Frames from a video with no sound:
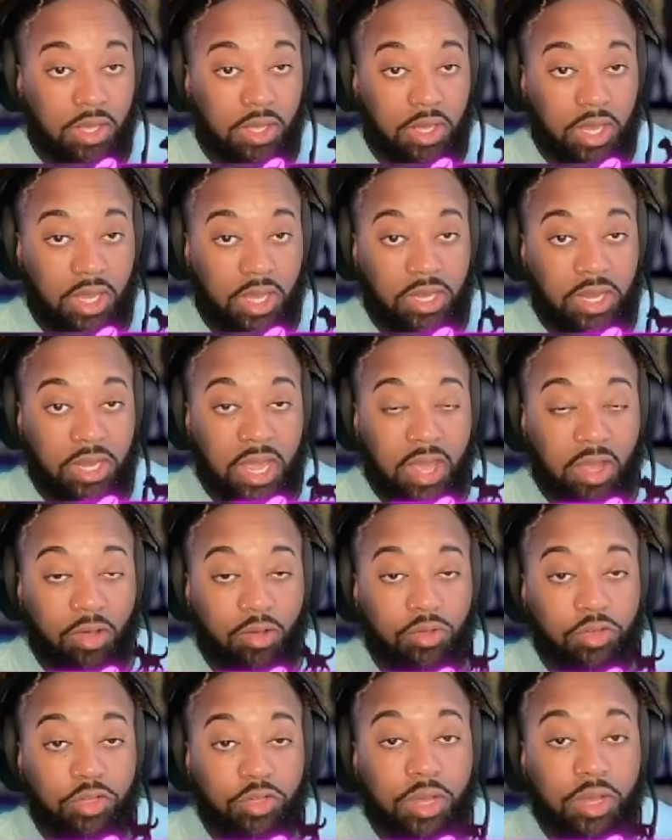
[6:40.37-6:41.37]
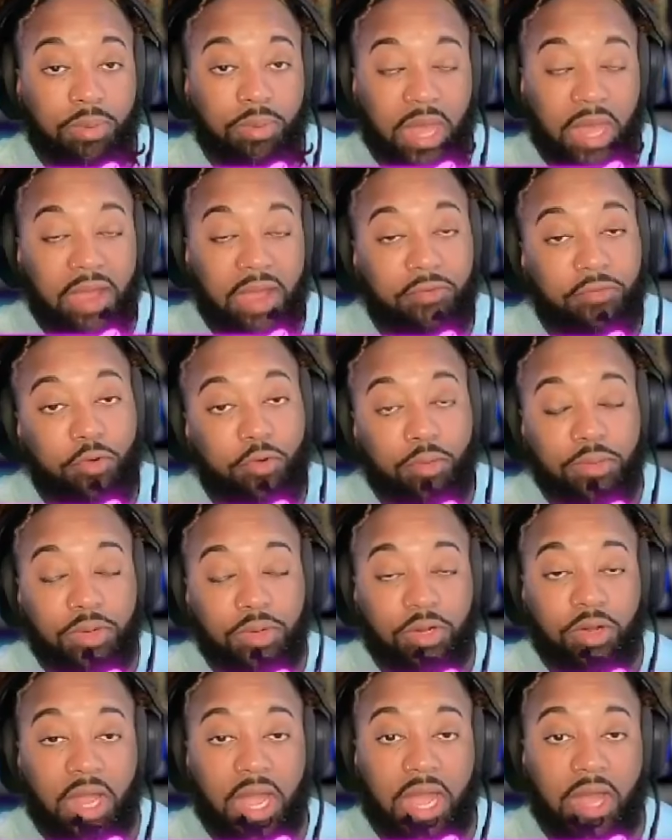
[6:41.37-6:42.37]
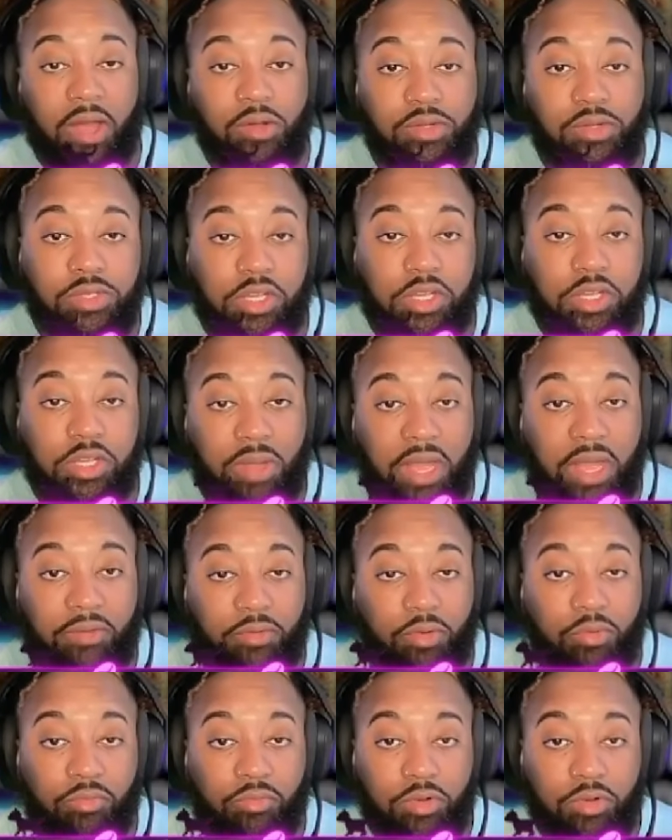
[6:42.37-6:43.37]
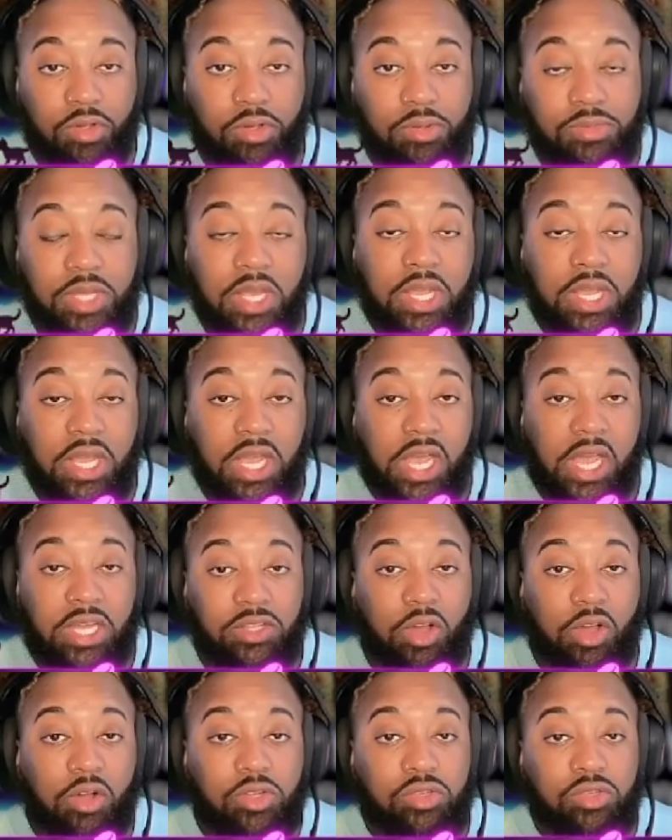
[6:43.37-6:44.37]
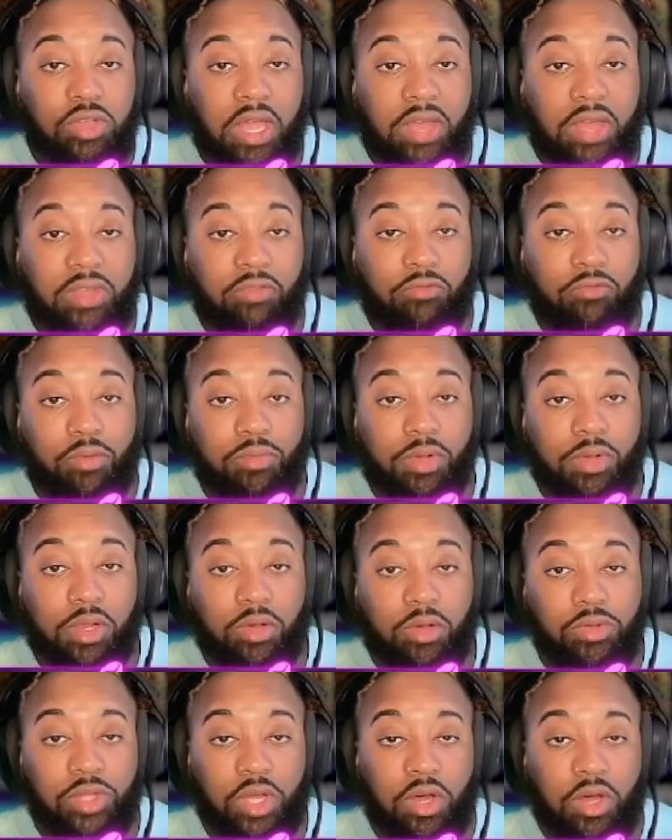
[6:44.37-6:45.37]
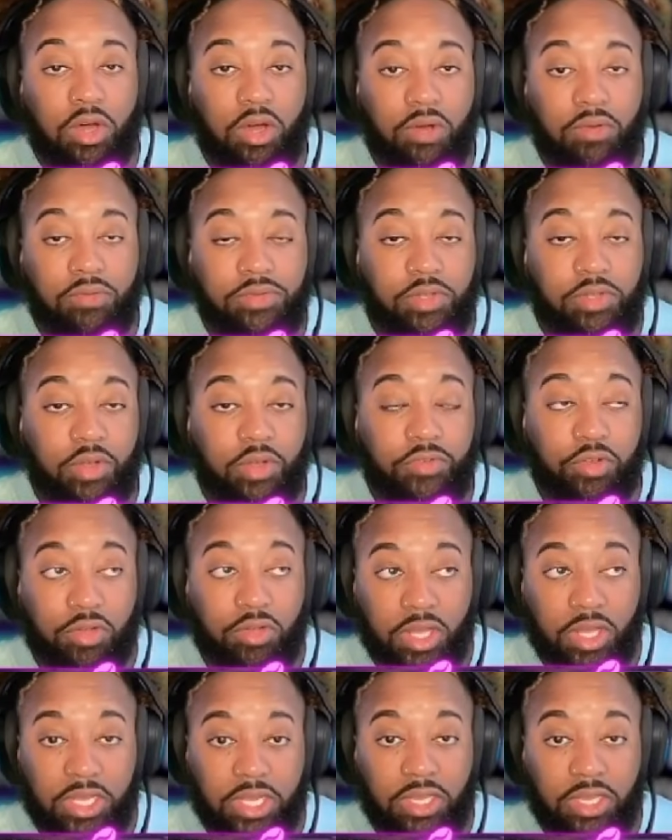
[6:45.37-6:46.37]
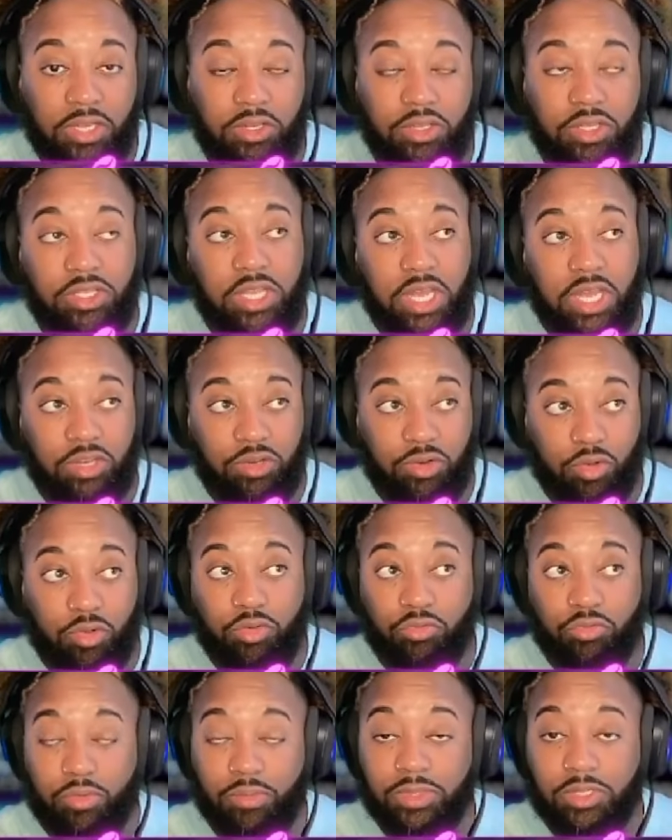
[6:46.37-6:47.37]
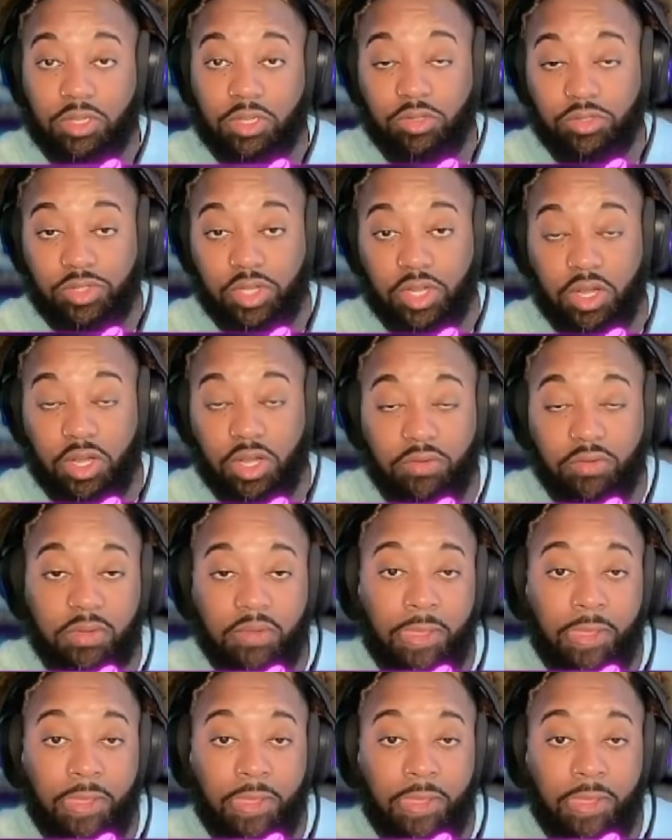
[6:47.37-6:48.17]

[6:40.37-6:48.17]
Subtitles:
And now you can platform your house, you can platform rooms, as long as you have that room closed off. So if you click it, this is how you know the room is closed off.